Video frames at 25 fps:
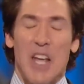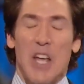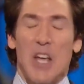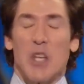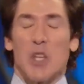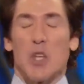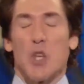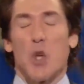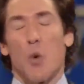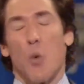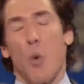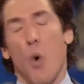
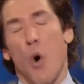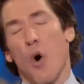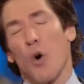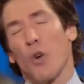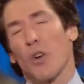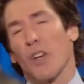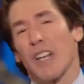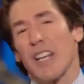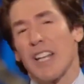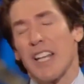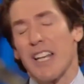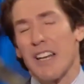You
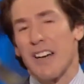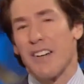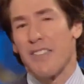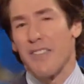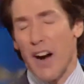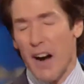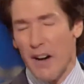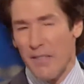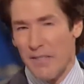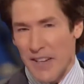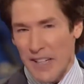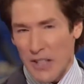won't live
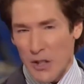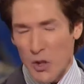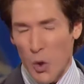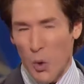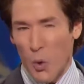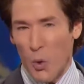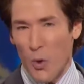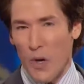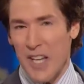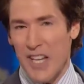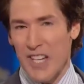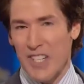a
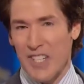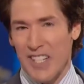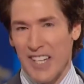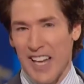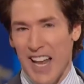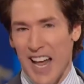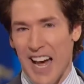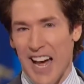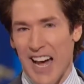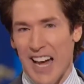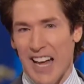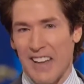victorious
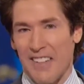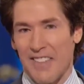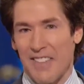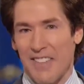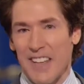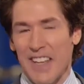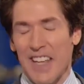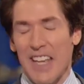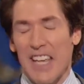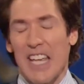life